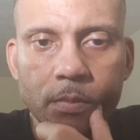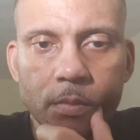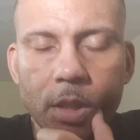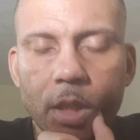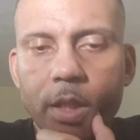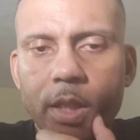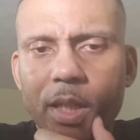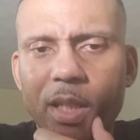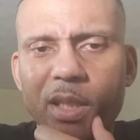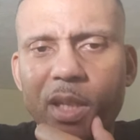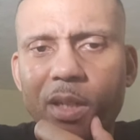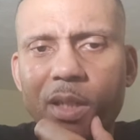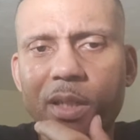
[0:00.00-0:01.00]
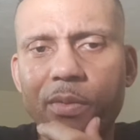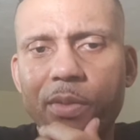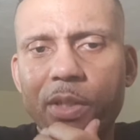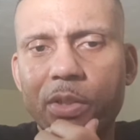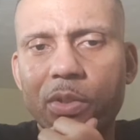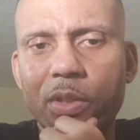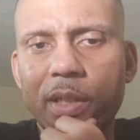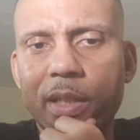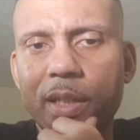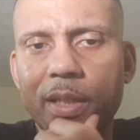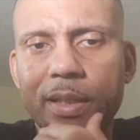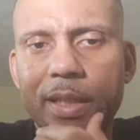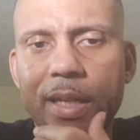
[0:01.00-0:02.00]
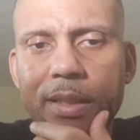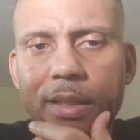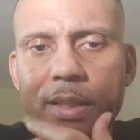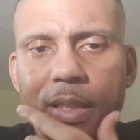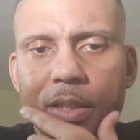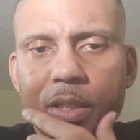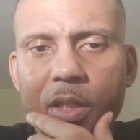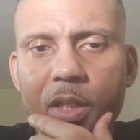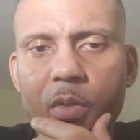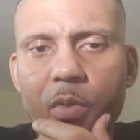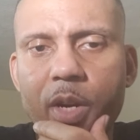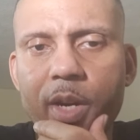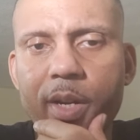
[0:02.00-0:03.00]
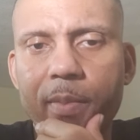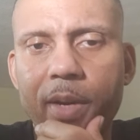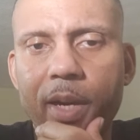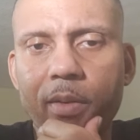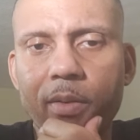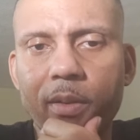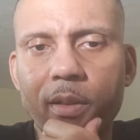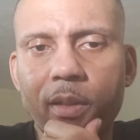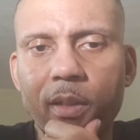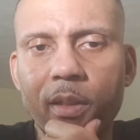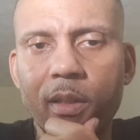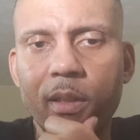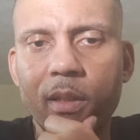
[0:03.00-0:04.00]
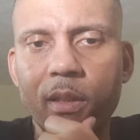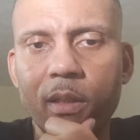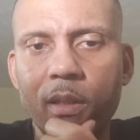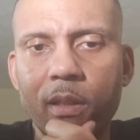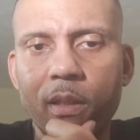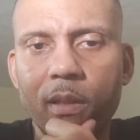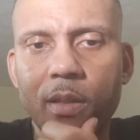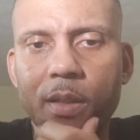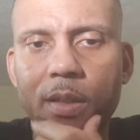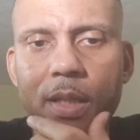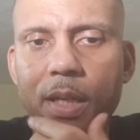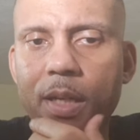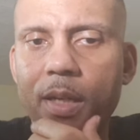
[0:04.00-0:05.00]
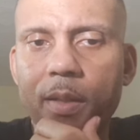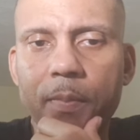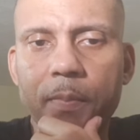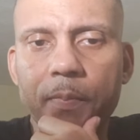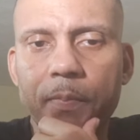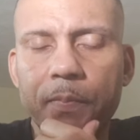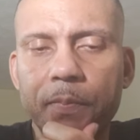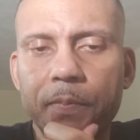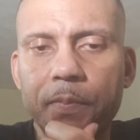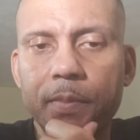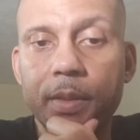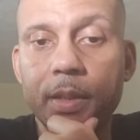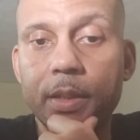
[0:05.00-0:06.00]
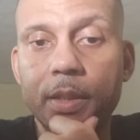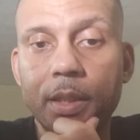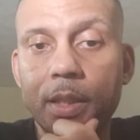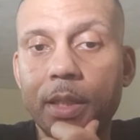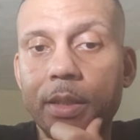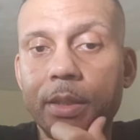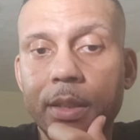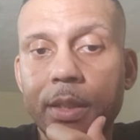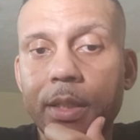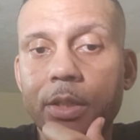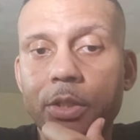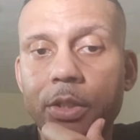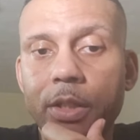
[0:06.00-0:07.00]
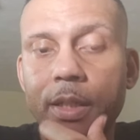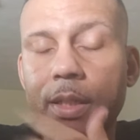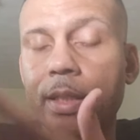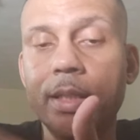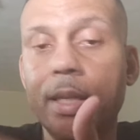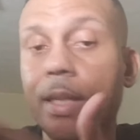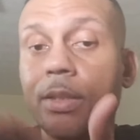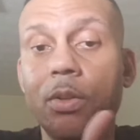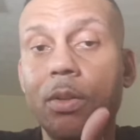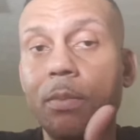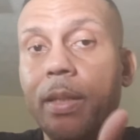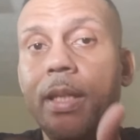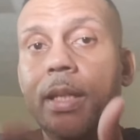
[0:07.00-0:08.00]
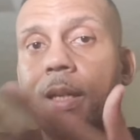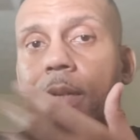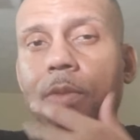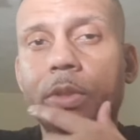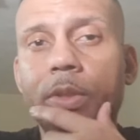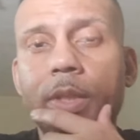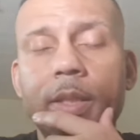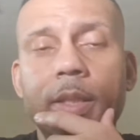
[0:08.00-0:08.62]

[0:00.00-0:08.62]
Oh yeah, that's all the individuals. Yeah, exactly. That's all they're worried about. Um, it's the lust and energy, and it's on many levels.